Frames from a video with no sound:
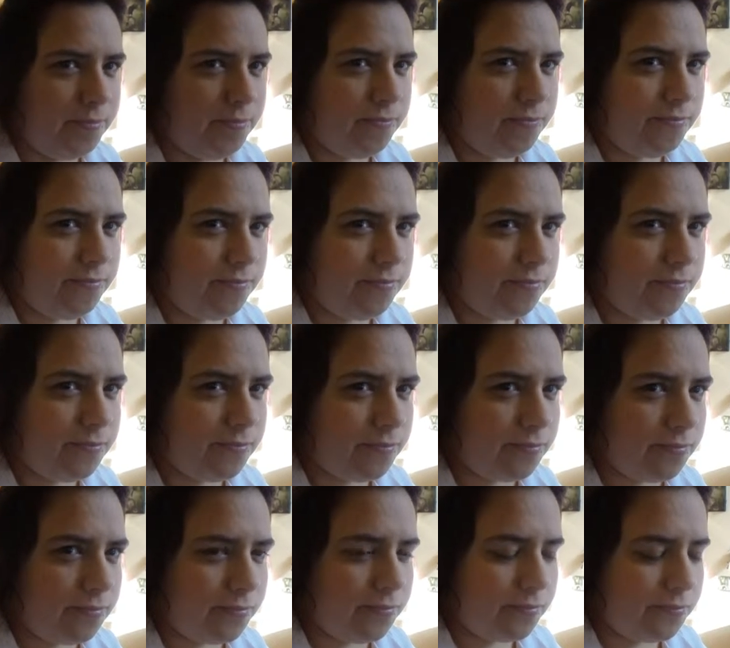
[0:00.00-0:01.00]

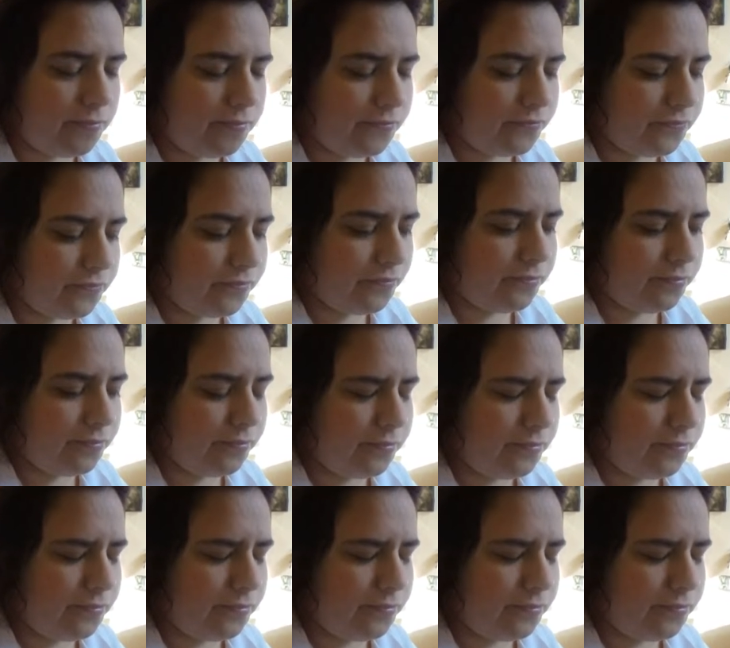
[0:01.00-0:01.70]
(no one is talking)